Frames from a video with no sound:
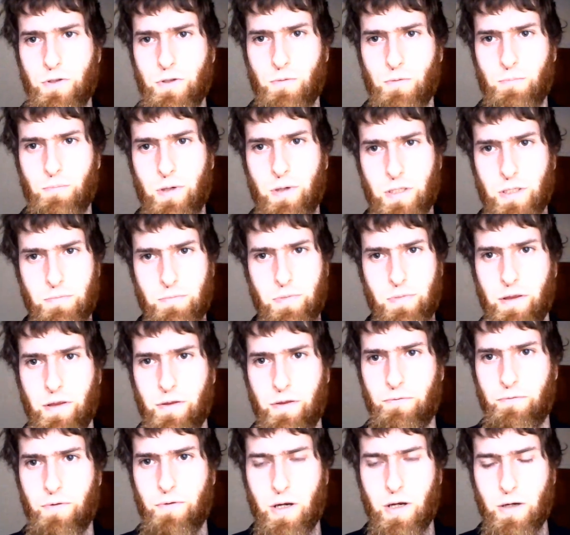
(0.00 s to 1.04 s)
or possibly the
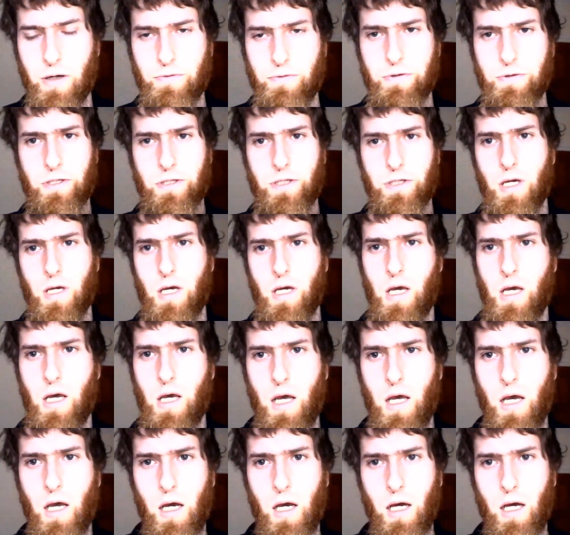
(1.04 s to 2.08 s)
300s,
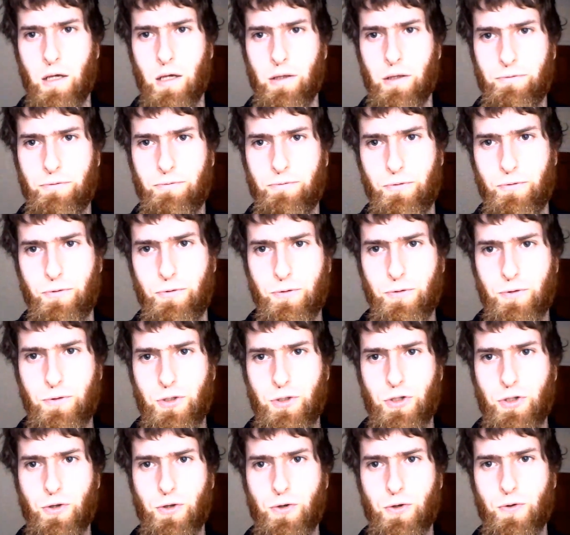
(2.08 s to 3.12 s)
through
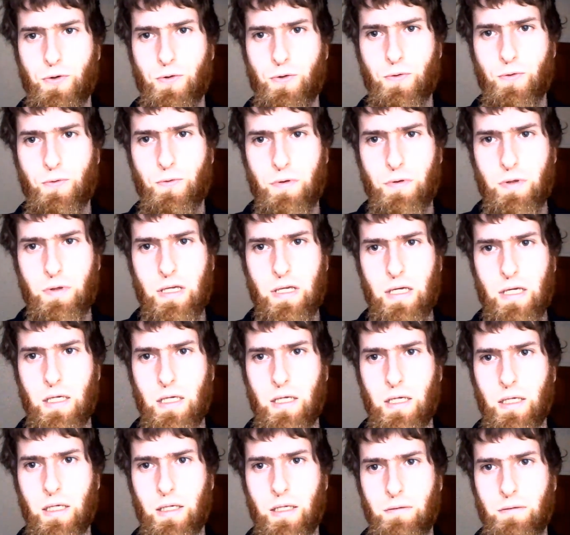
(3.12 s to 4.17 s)
to
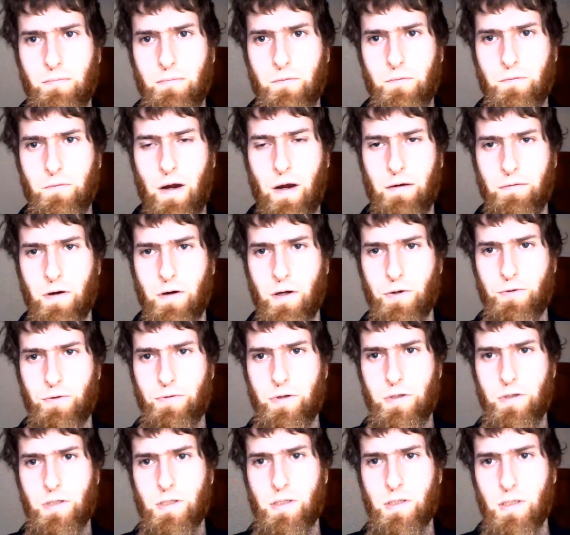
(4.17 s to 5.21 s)
the
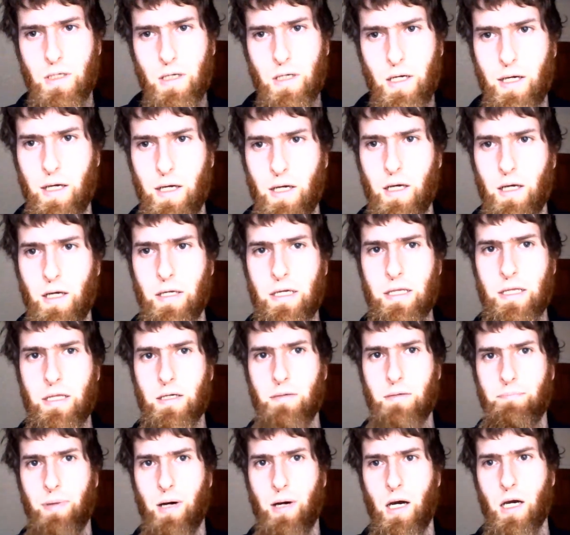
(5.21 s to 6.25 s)
500s,
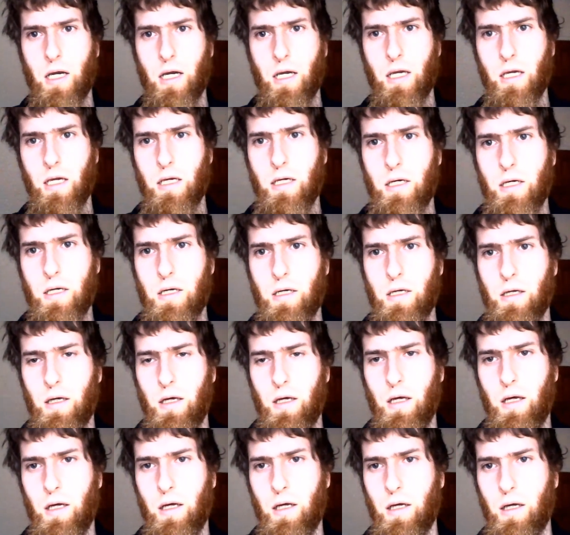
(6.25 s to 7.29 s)
either by
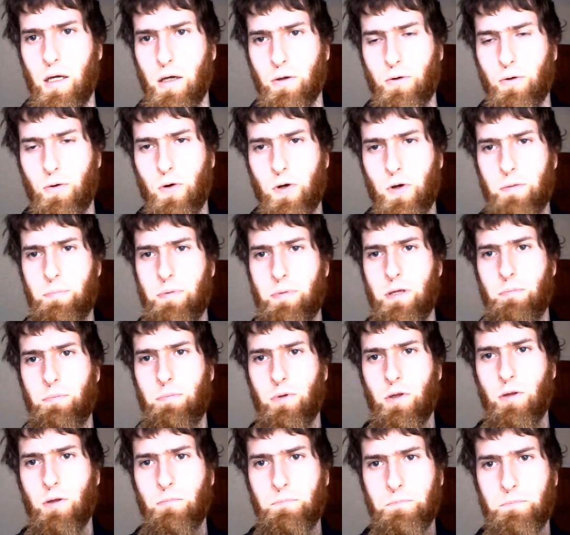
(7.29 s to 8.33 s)
Akoi
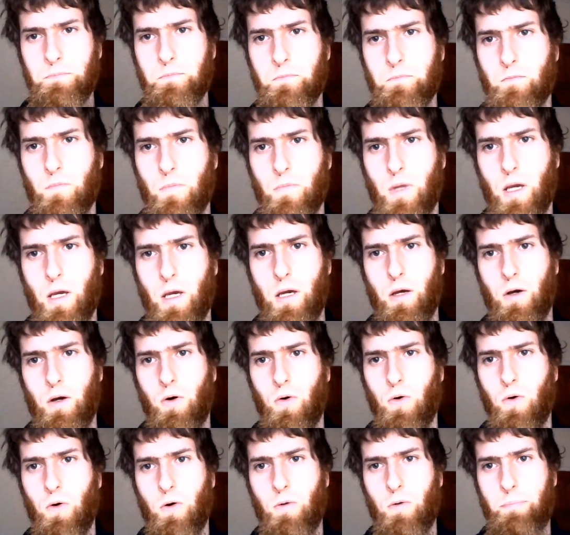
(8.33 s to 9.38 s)
people
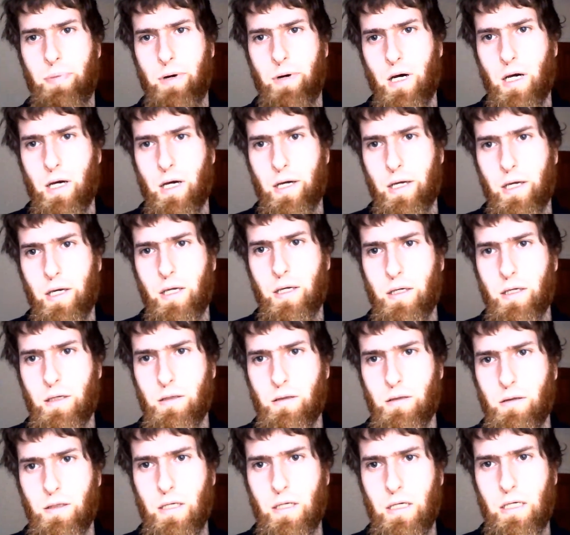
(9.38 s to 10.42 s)
or by
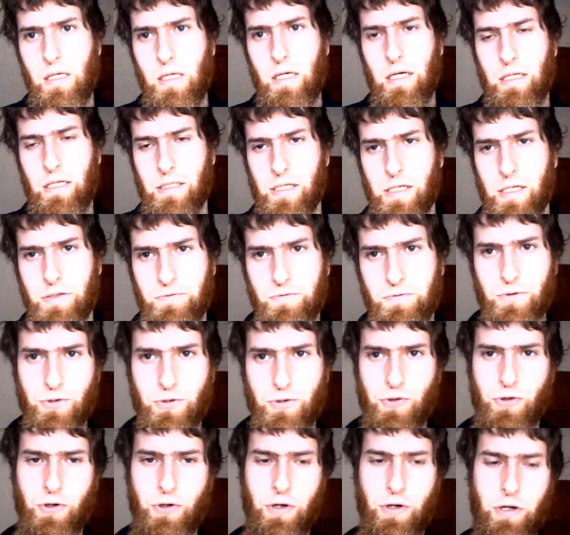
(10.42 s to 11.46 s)
the ancestral
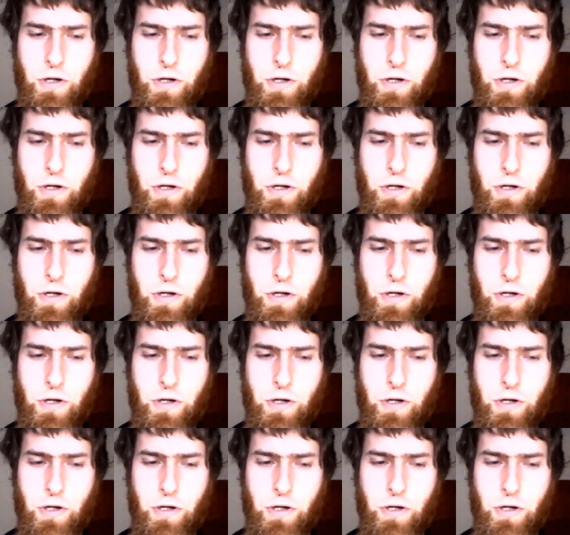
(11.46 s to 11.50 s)
Shona.